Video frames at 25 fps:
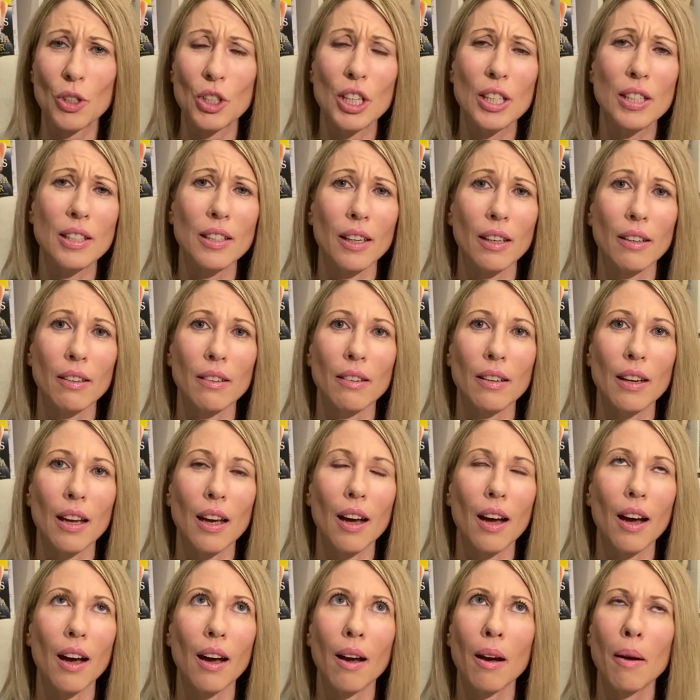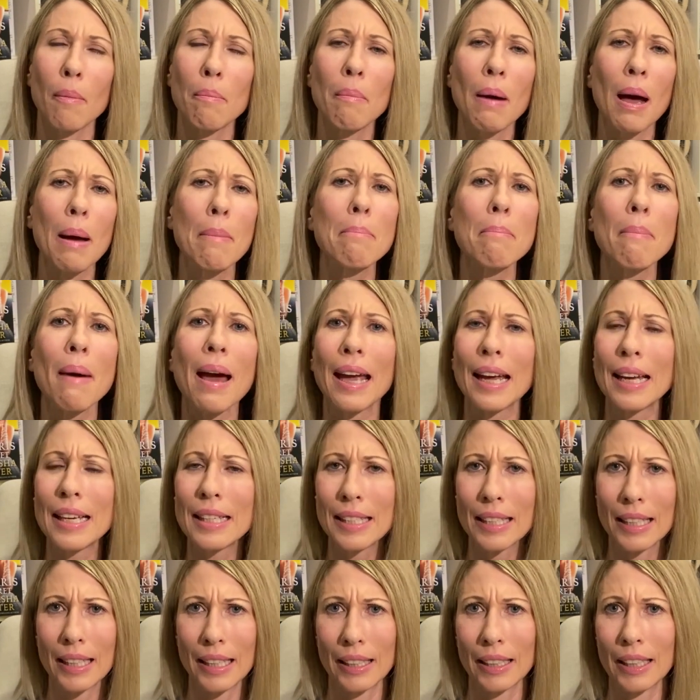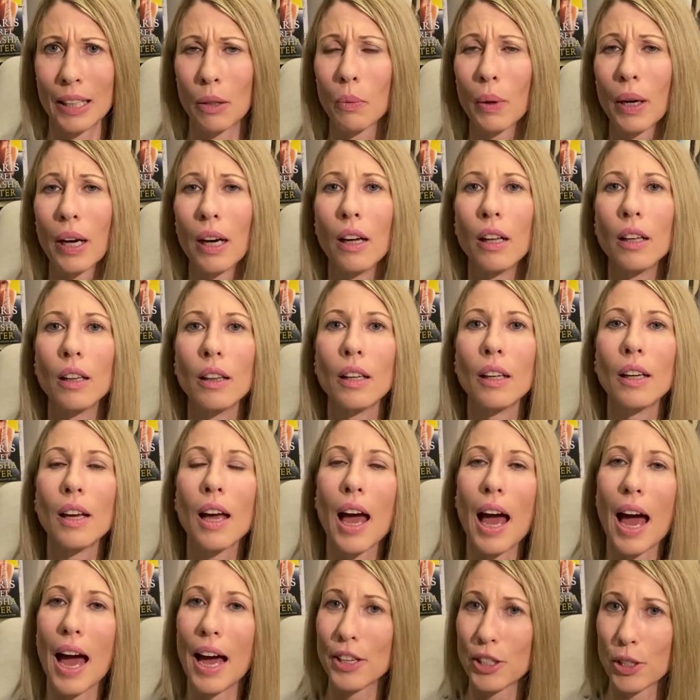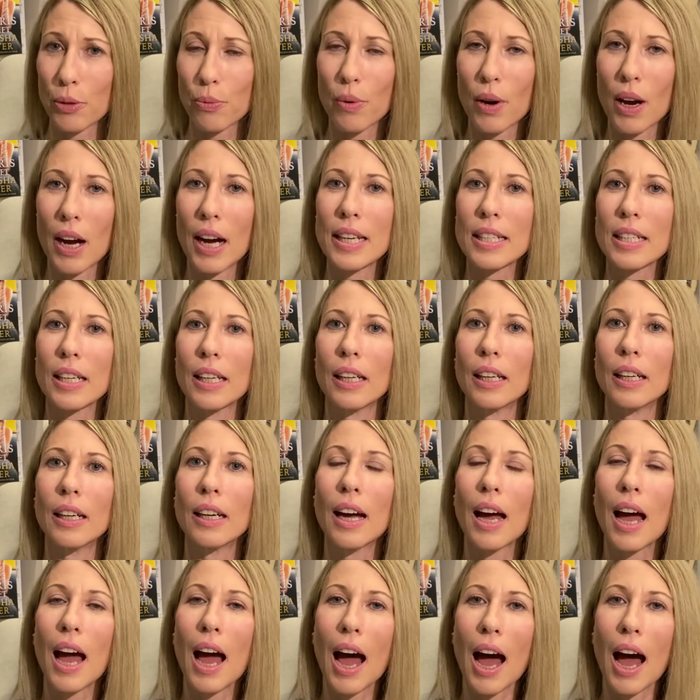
She's done uh, amazingly well as a writer